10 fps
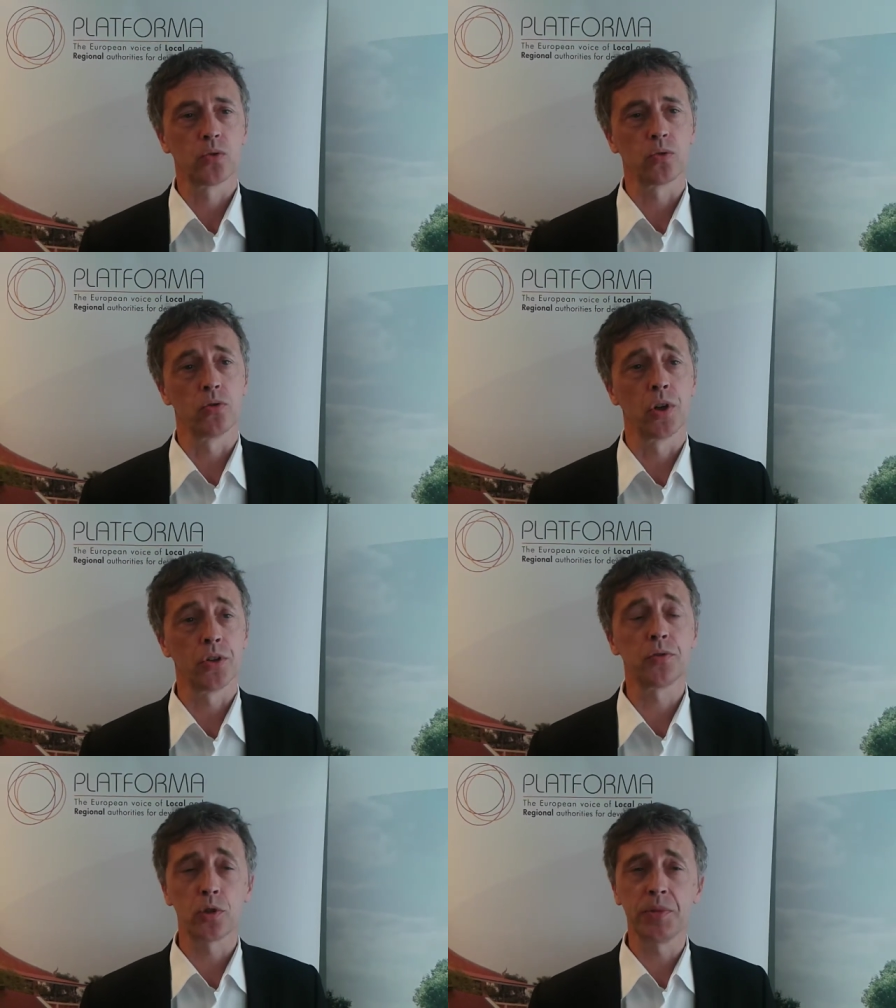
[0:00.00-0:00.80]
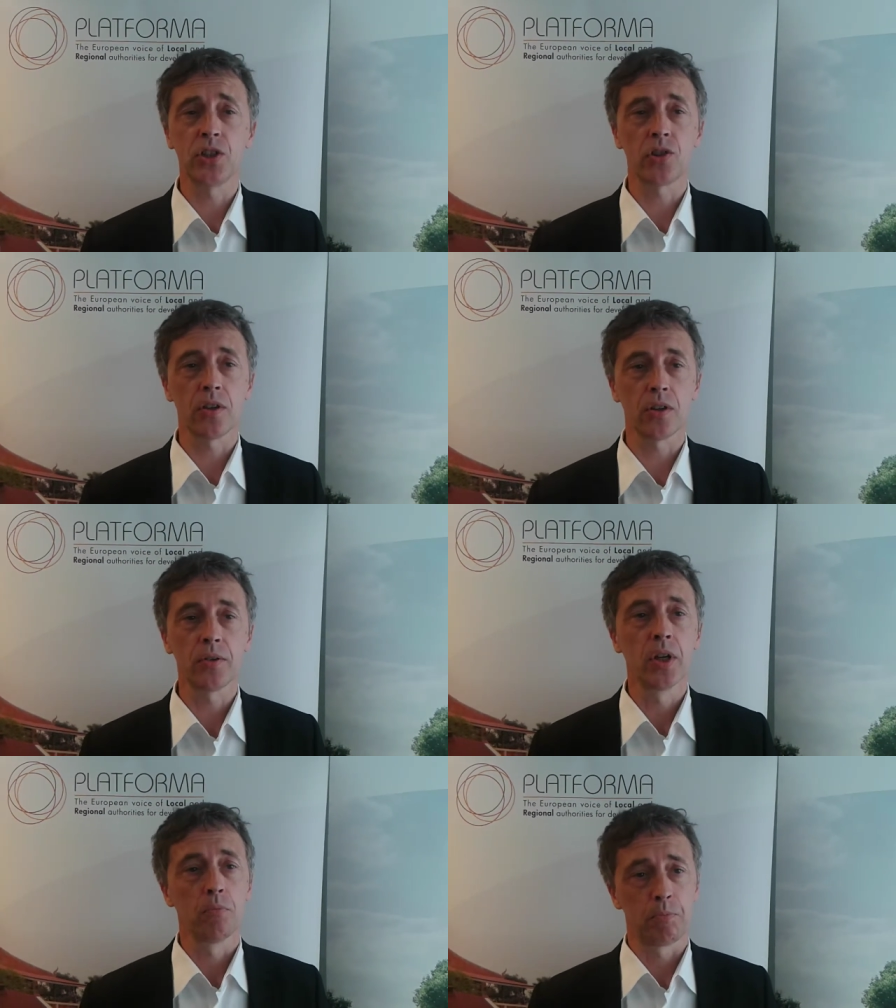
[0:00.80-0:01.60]
to learn from each
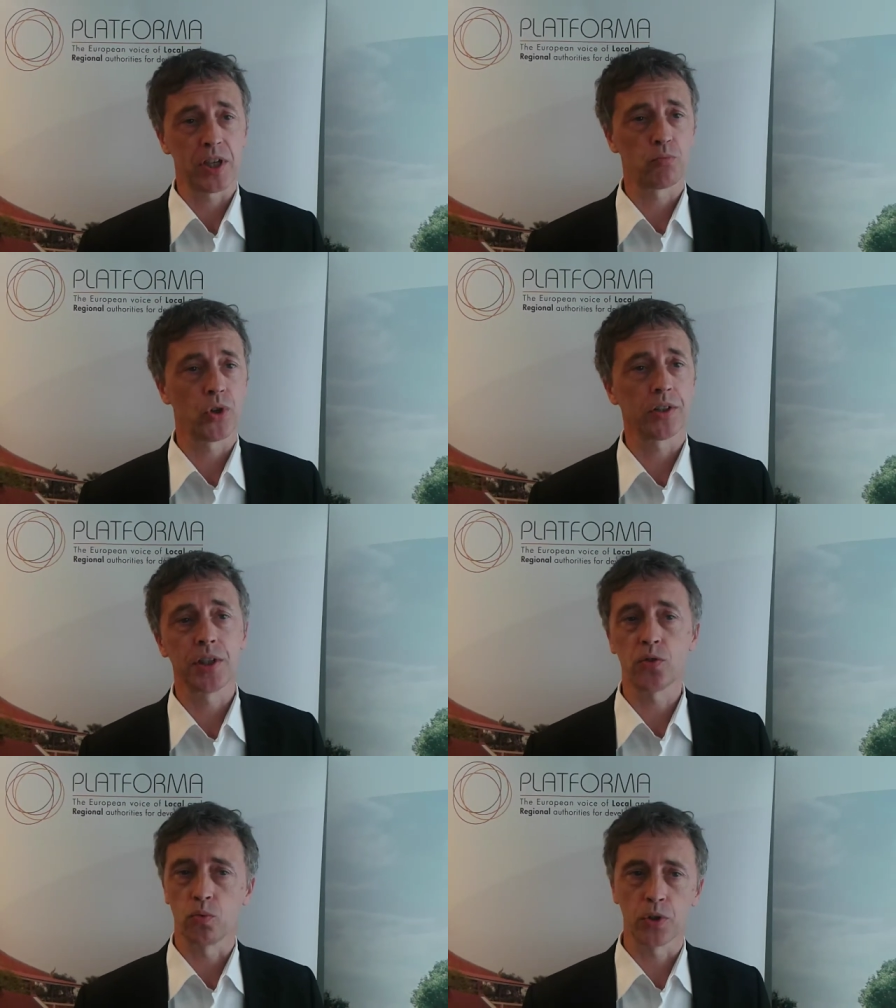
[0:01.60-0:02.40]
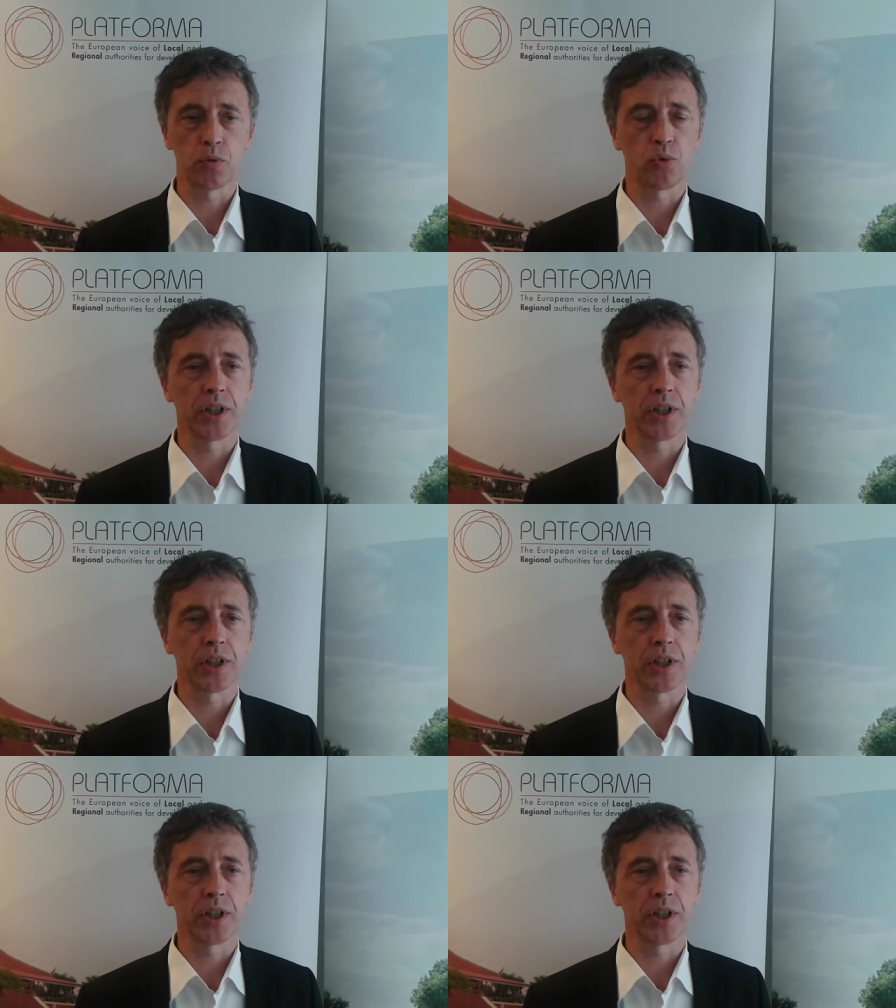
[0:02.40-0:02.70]
other, best practice, worst